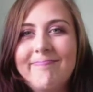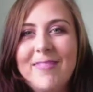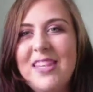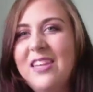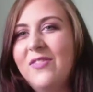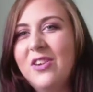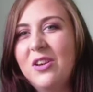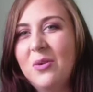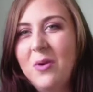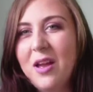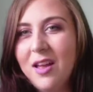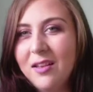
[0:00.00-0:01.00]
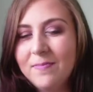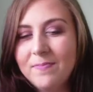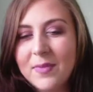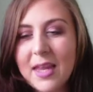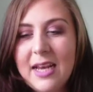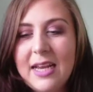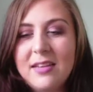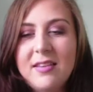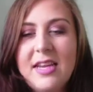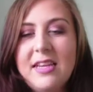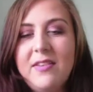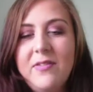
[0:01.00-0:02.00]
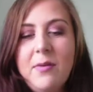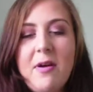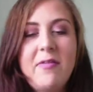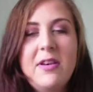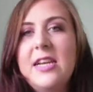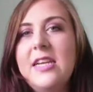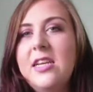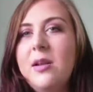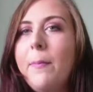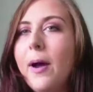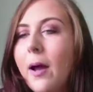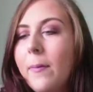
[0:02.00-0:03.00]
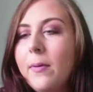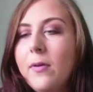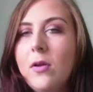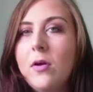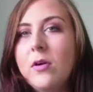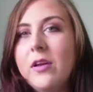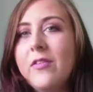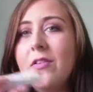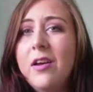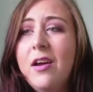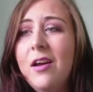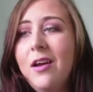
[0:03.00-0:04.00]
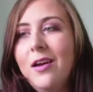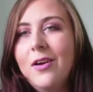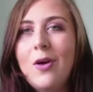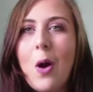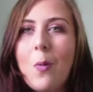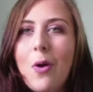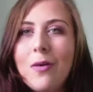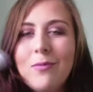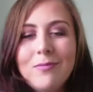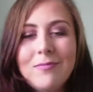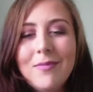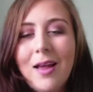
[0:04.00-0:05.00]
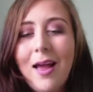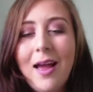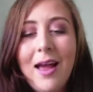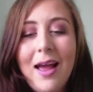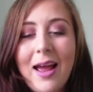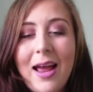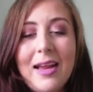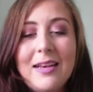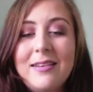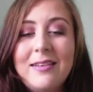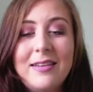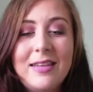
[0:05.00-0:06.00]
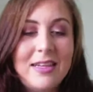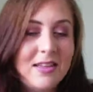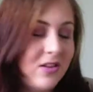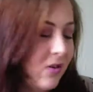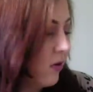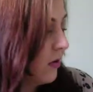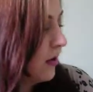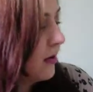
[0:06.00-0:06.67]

you're never going to wear. At least these, if you ever needed a purple look, you got one, and it's not,